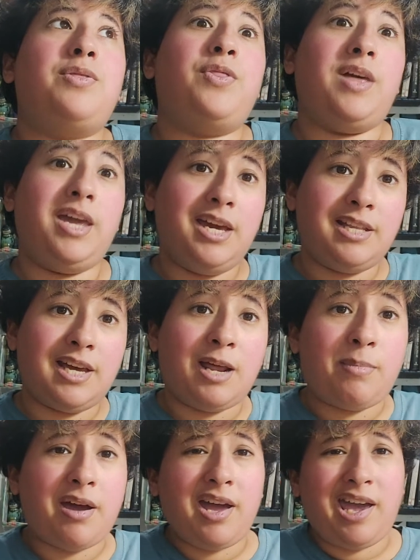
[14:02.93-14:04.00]
think that
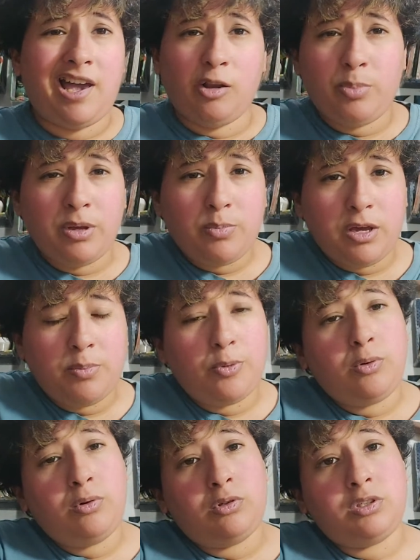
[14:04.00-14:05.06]
I'm helping
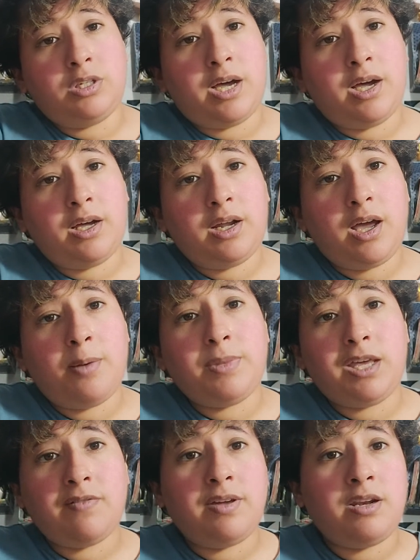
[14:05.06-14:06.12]
people, that I'm
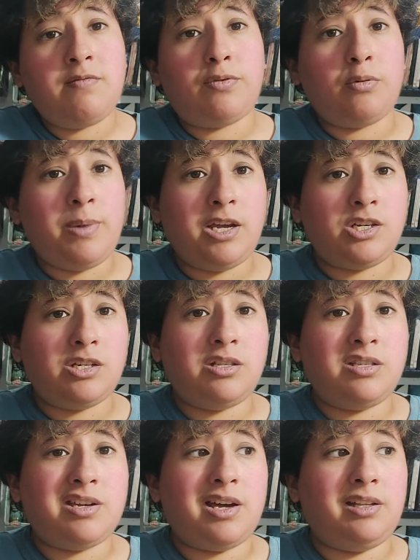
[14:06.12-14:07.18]
giving
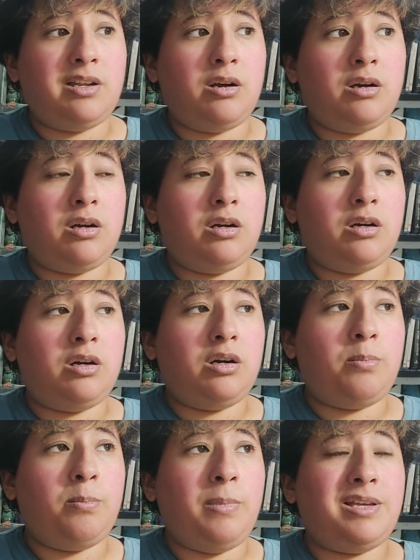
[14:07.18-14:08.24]
information that
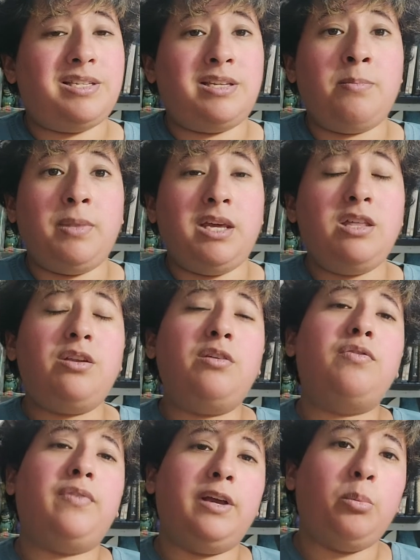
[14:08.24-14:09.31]
makes them either
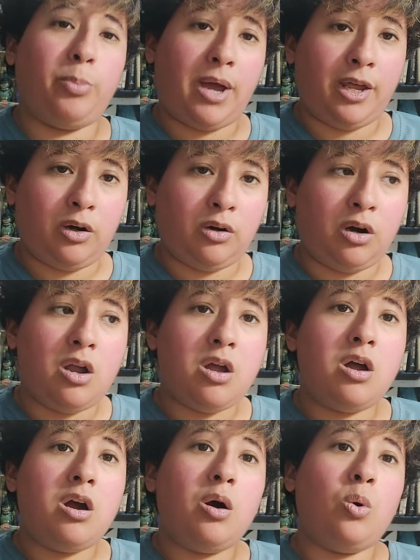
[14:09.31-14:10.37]
feel better
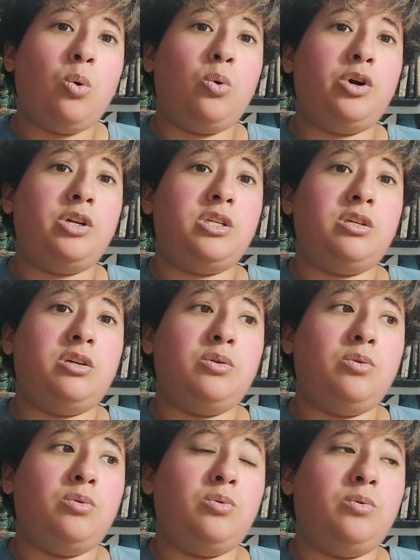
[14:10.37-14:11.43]
or
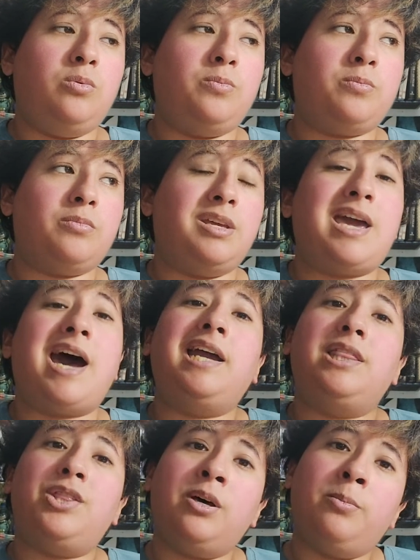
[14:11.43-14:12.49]
to
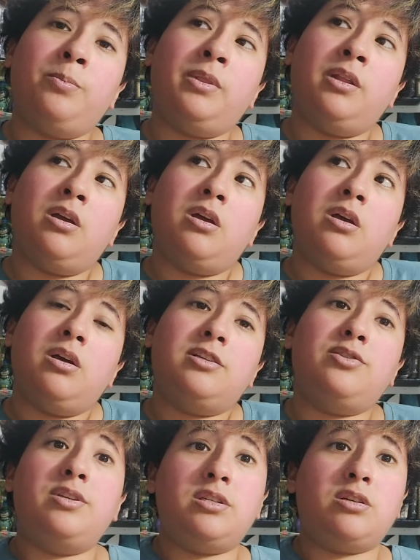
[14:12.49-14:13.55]
guide them
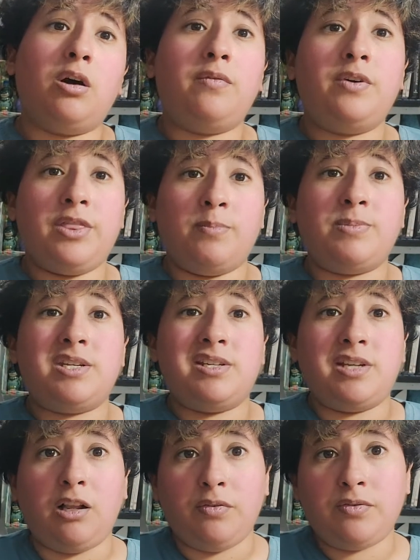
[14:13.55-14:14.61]
to discover
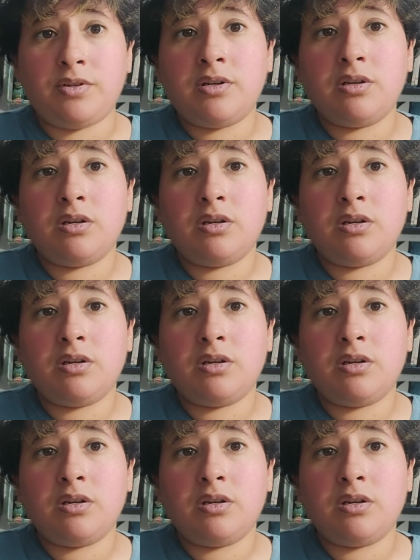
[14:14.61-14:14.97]
themselves.